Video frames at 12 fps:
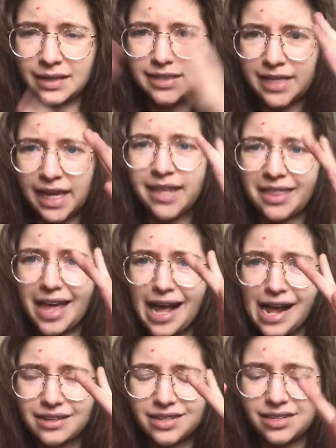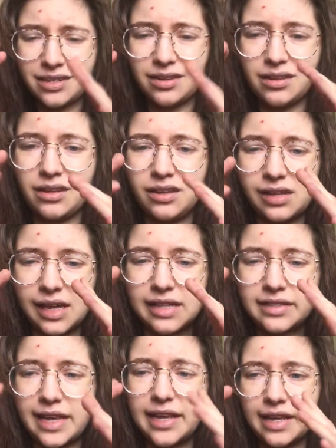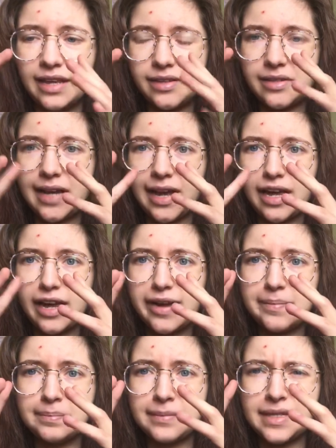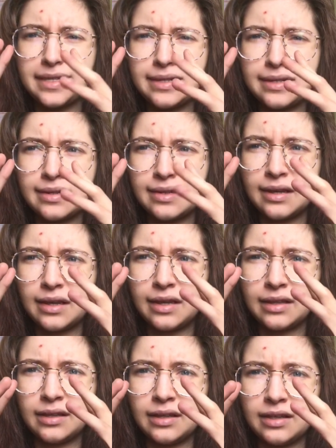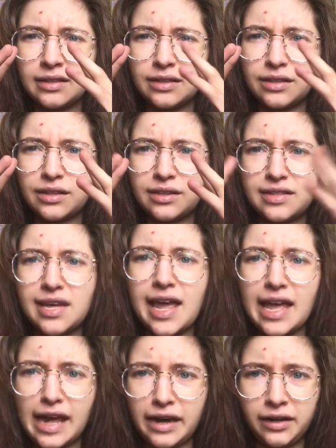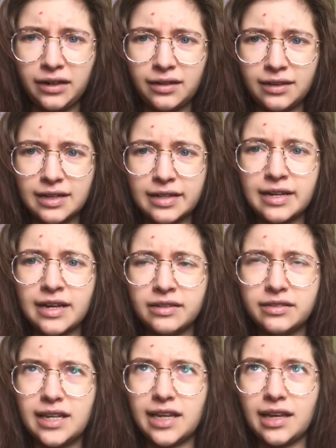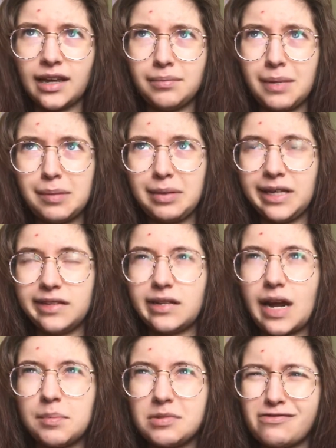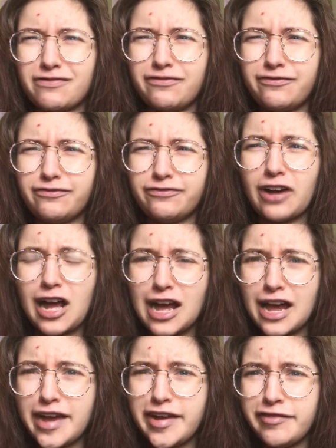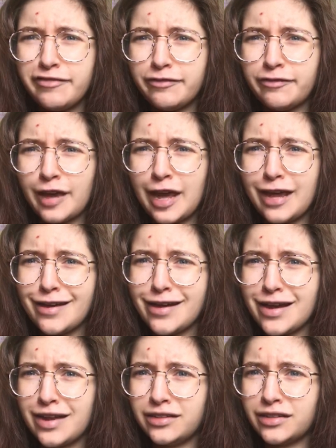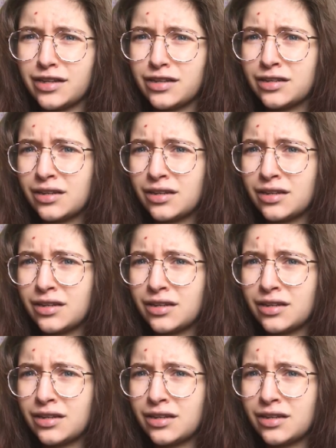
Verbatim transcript: Take that and take it times ten, and then take it maybe times five and